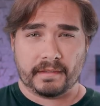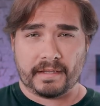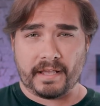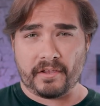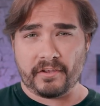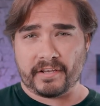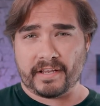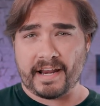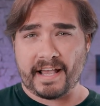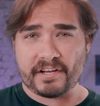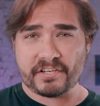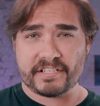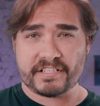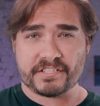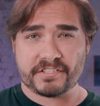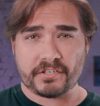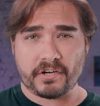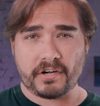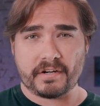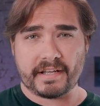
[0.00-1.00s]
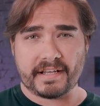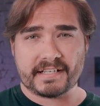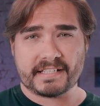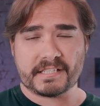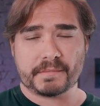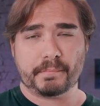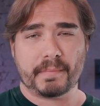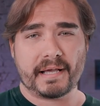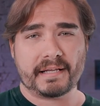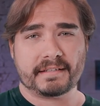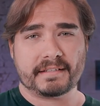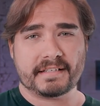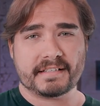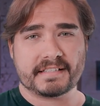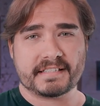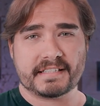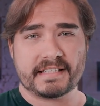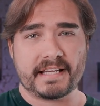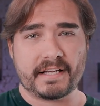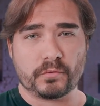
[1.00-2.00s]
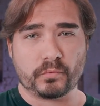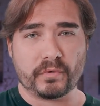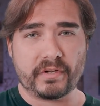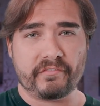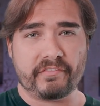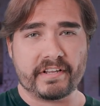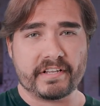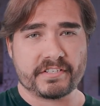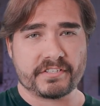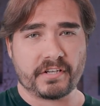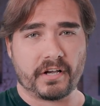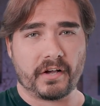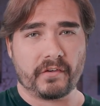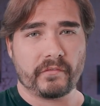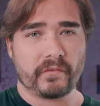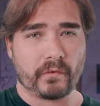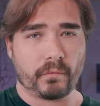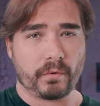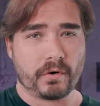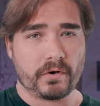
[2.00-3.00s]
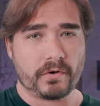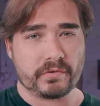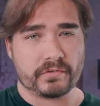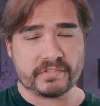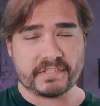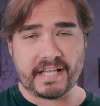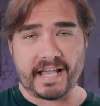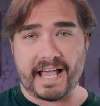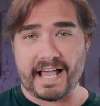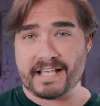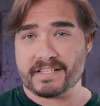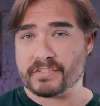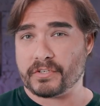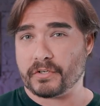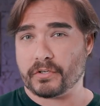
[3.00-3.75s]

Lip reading: Now you can actually start expecting seeing Rivians on the roads as